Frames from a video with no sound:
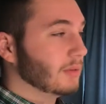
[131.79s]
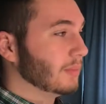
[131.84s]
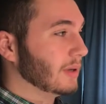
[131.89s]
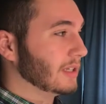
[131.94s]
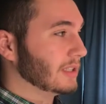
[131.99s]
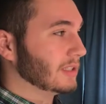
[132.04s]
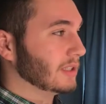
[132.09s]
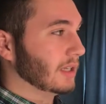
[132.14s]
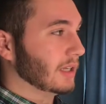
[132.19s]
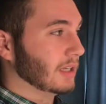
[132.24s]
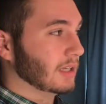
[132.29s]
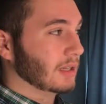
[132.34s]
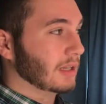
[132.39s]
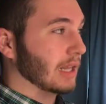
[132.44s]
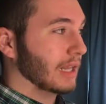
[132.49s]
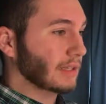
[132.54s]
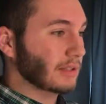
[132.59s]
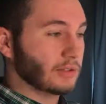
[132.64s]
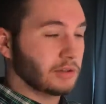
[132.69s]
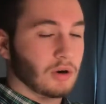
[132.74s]
basically
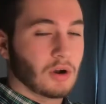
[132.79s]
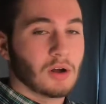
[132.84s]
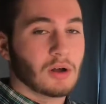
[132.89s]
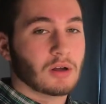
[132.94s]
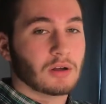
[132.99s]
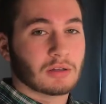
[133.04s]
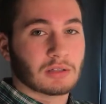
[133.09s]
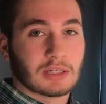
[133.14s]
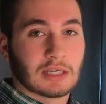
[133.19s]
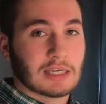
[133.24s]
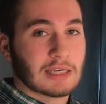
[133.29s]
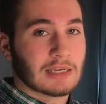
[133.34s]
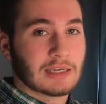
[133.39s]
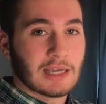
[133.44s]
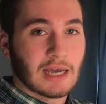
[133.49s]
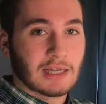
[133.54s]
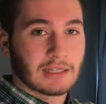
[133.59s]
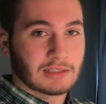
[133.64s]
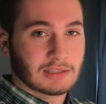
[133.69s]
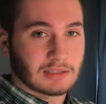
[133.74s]
that they're all
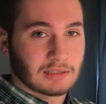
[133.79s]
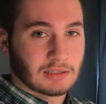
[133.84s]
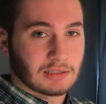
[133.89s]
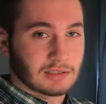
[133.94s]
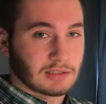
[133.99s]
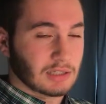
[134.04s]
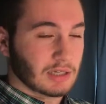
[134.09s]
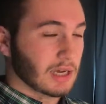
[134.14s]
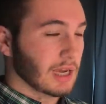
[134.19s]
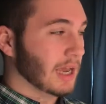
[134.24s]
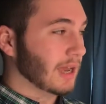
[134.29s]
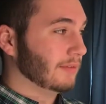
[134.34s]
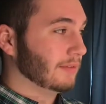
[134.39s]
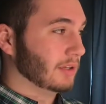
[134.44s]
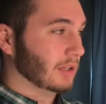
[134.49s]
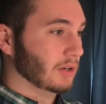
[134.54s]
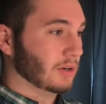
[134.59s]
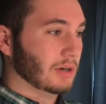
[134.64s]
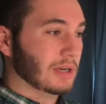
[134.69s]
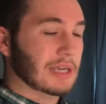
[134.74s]
condensed to have
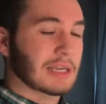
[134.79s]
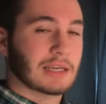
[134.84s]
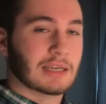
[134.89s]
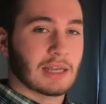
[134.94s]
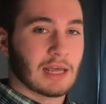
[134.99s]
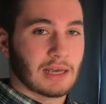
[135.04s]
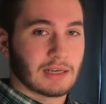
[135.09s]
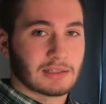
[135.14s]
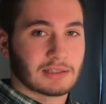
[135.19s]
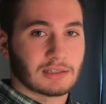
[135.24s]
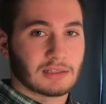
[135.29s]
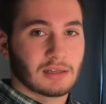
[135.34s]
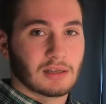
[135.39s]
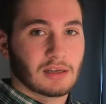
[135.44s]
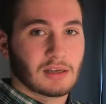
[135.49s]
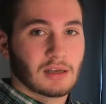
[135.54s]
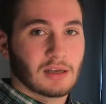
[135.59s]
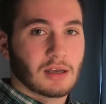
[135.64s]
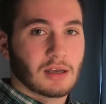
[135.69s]
a little index